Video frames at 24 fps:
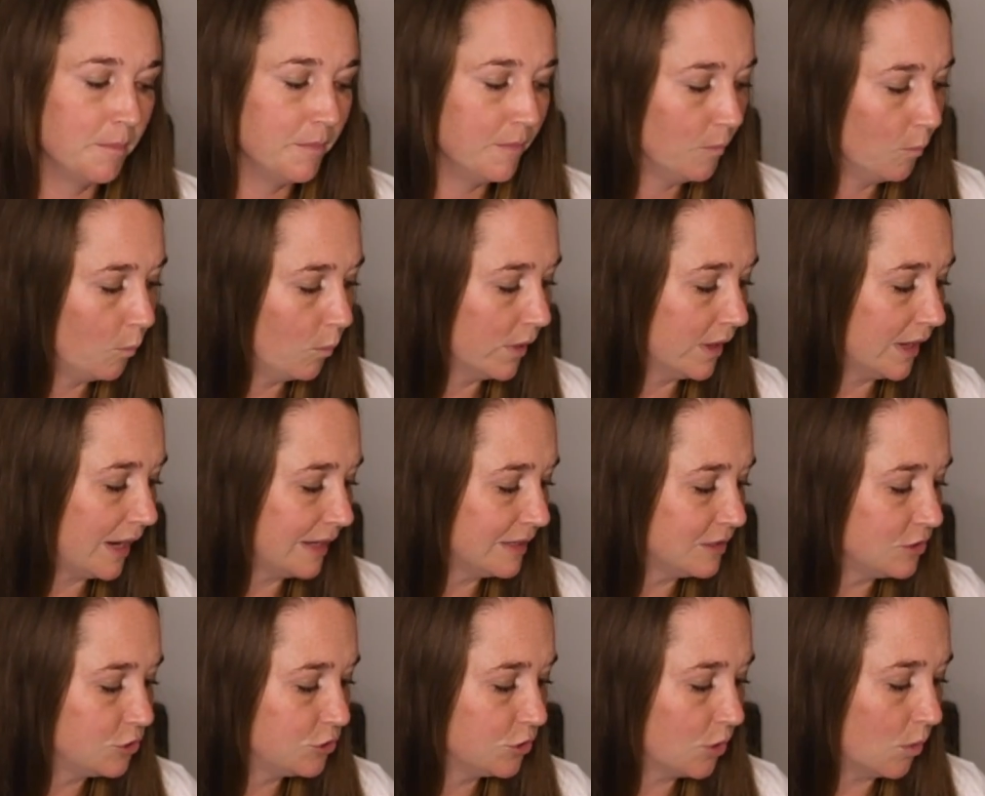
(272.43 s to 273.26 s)
What I
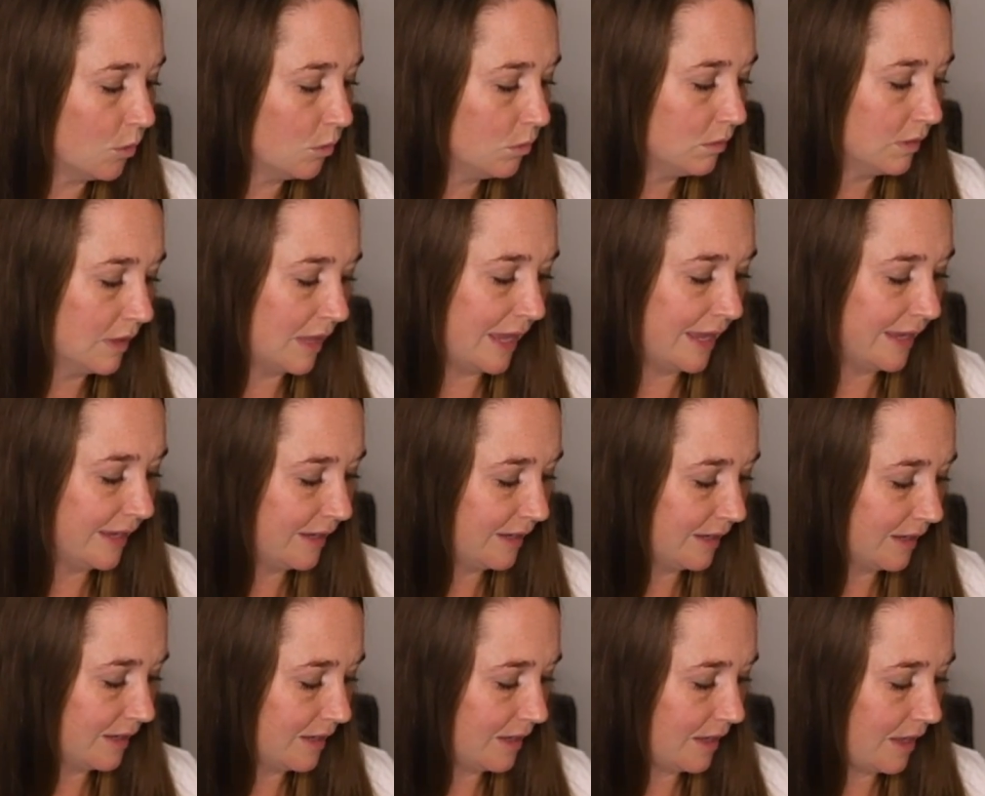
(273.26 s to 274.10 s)
don't like,
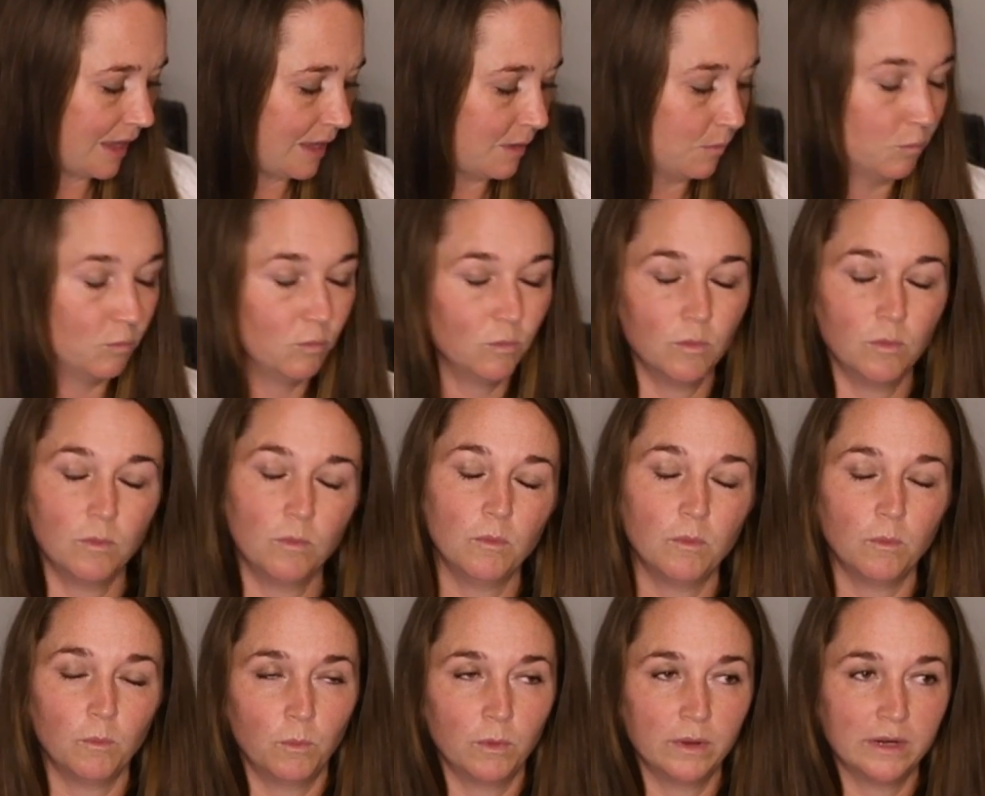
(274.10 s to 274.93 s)
and
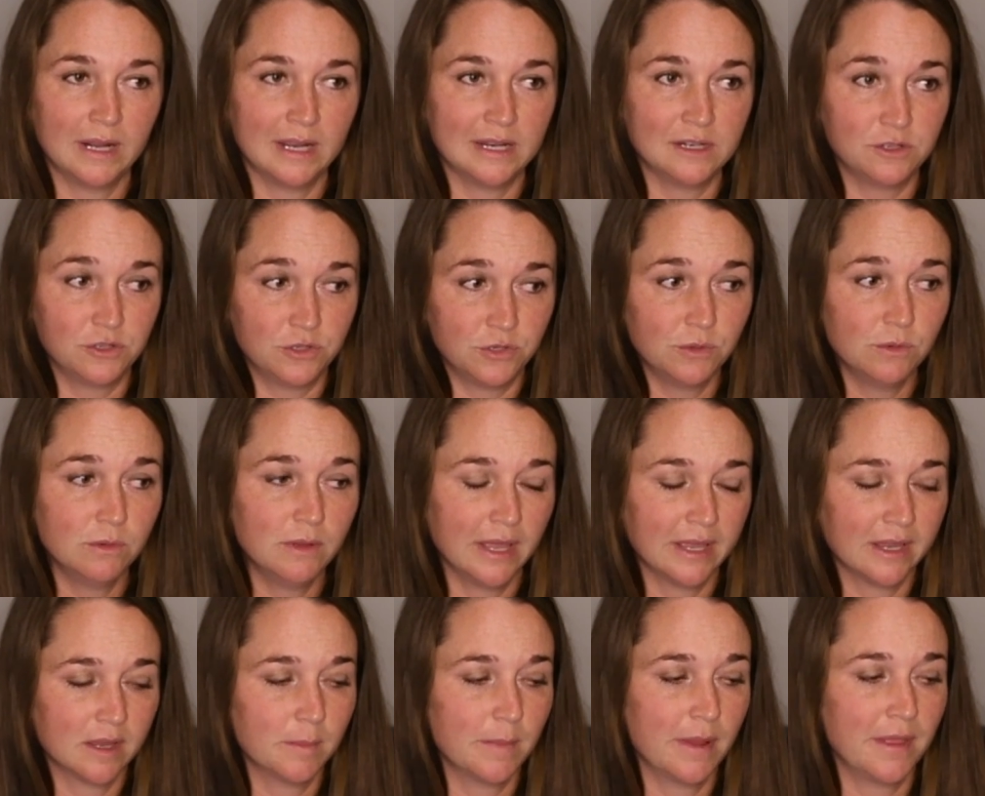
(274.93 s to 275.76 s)
what I do
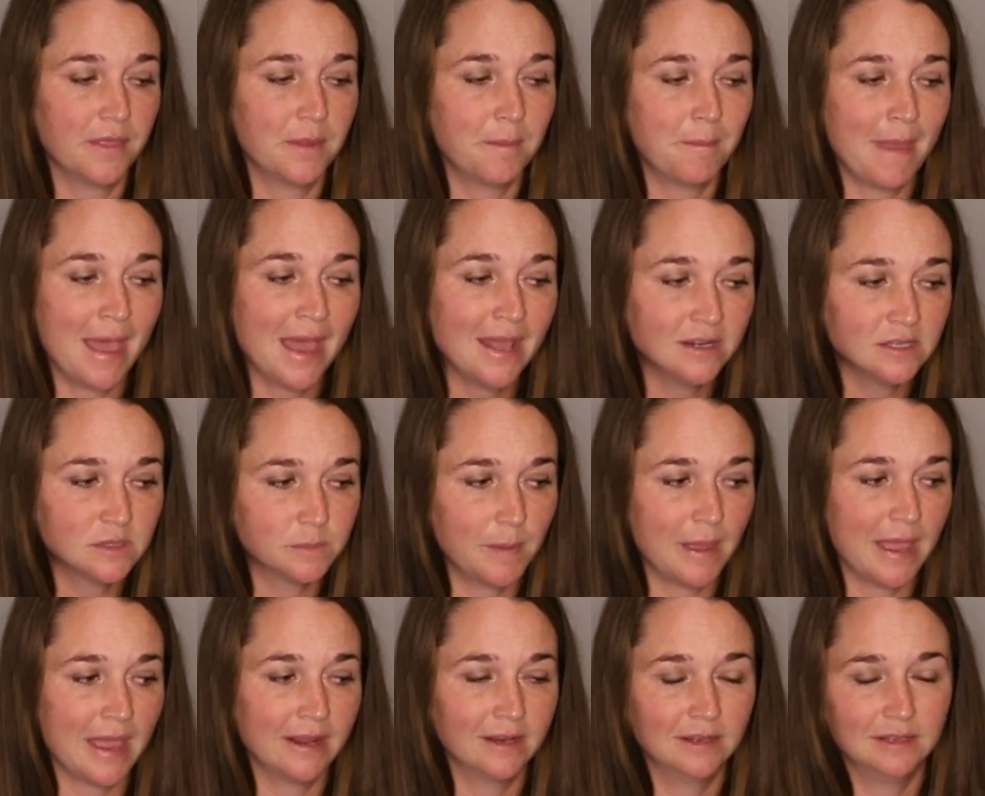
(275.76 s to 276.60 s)
like about the Mattis
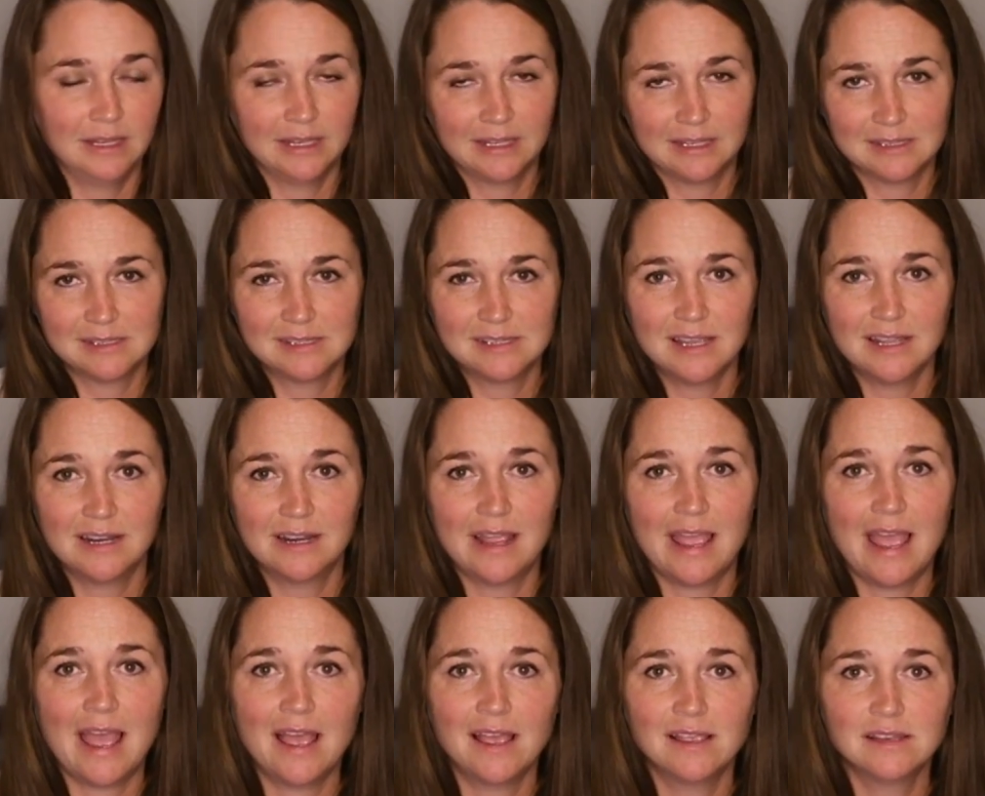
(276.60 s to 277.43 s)
pad, like I said, it
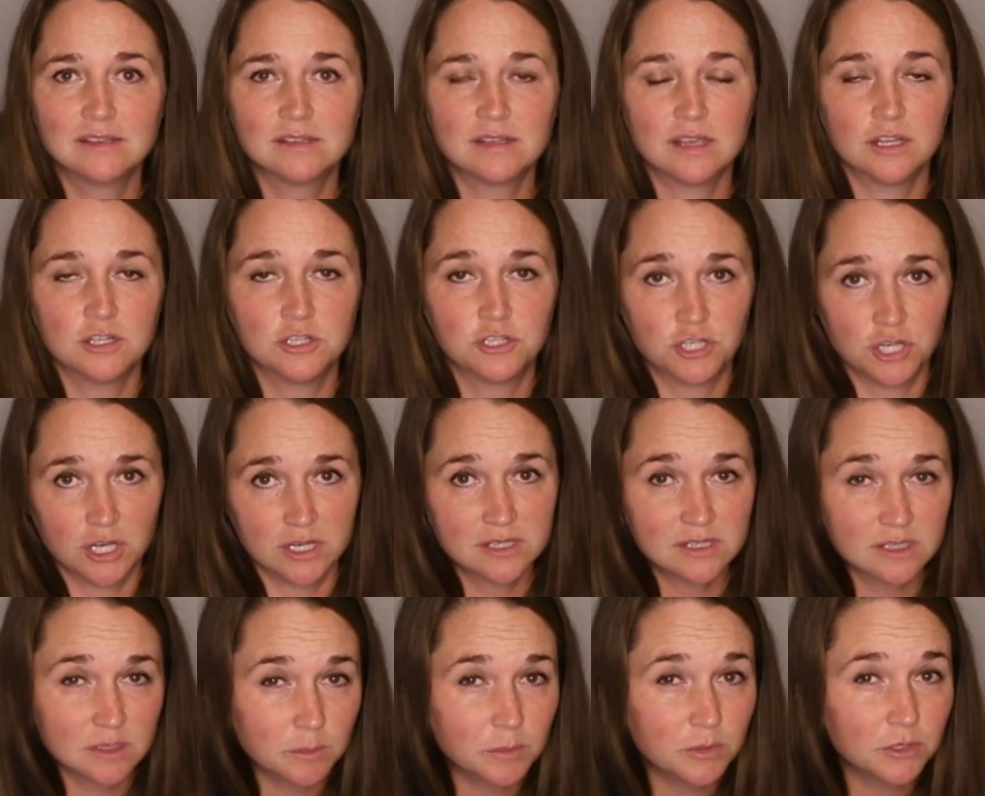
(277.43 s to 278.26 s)
has
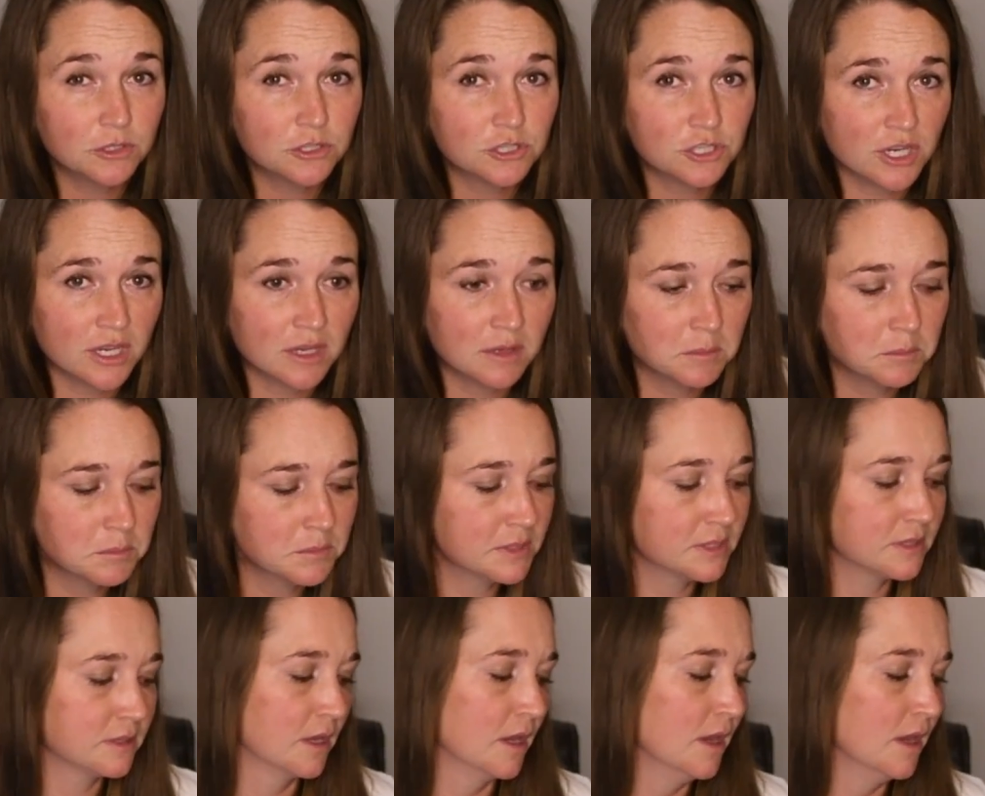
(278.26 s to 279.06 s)
adjustable shims.